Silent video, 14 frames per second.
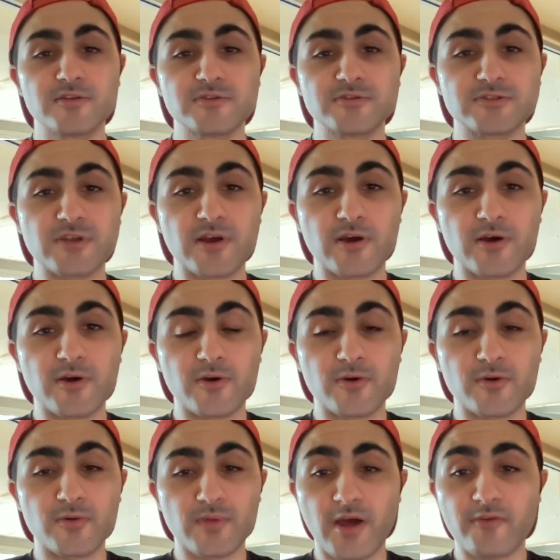
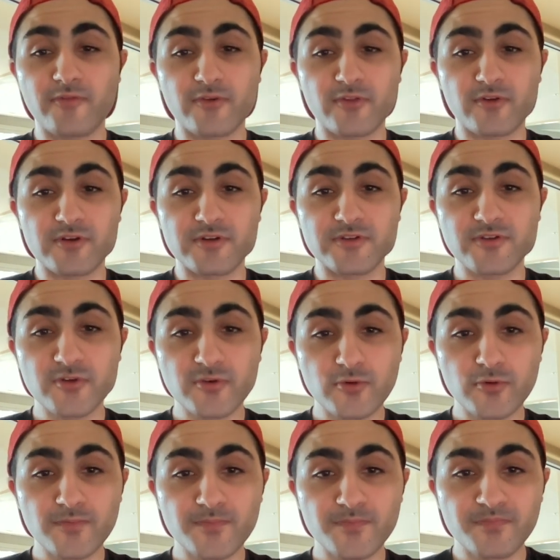So without further
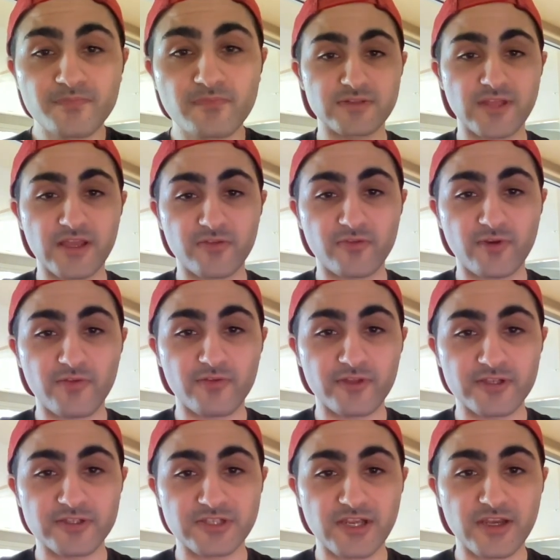ado, thanks for
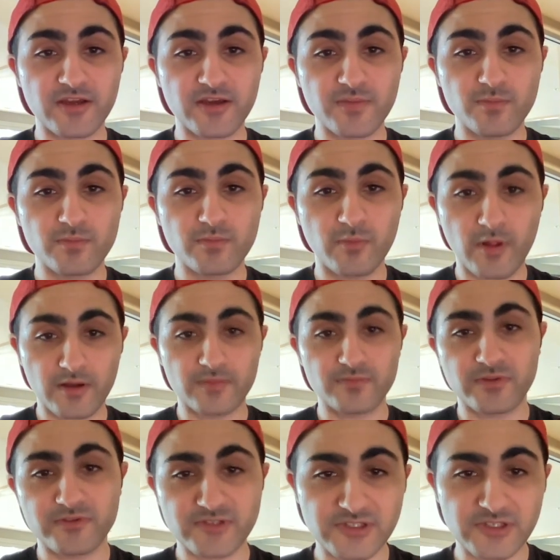everything, Jacob. Welcome
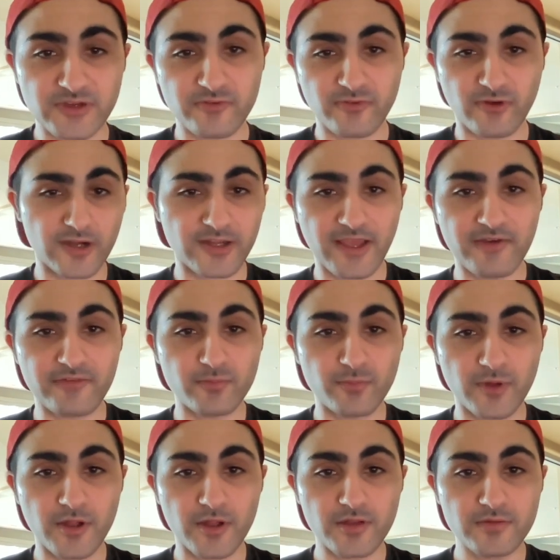to the Sea of Red, Kevin
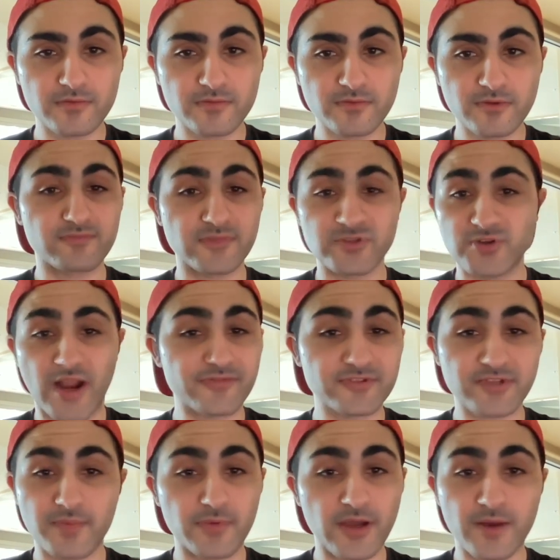Ball. The draft's
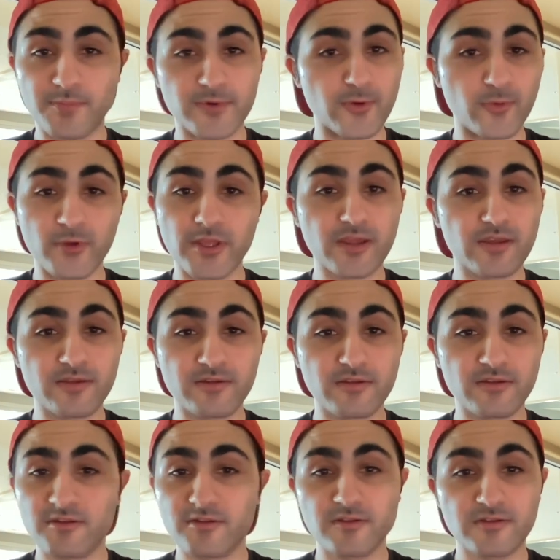coming up in a week.
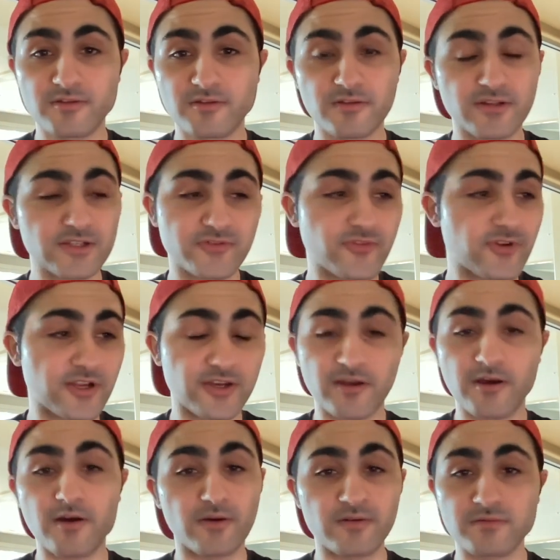Let's friggin'
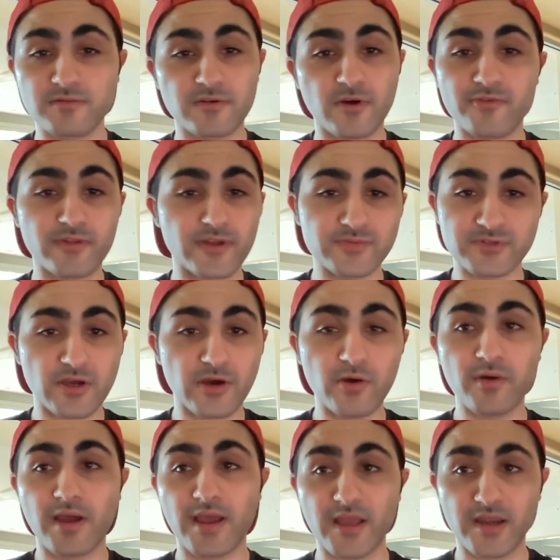go. Go Flames,
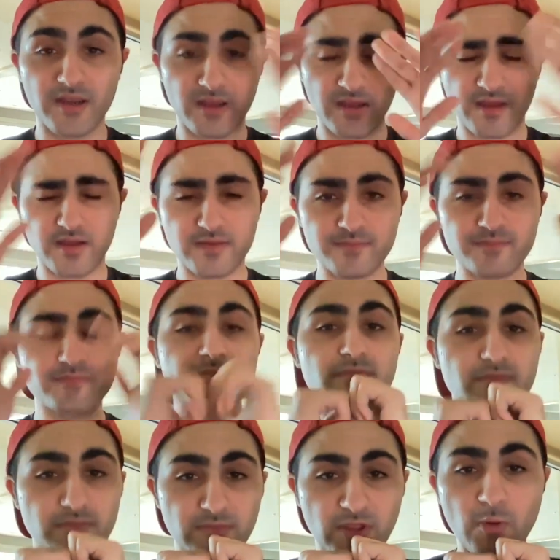go. And go
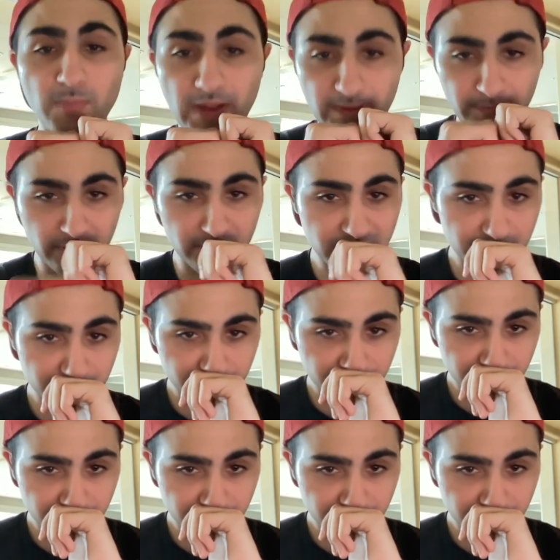Panthers.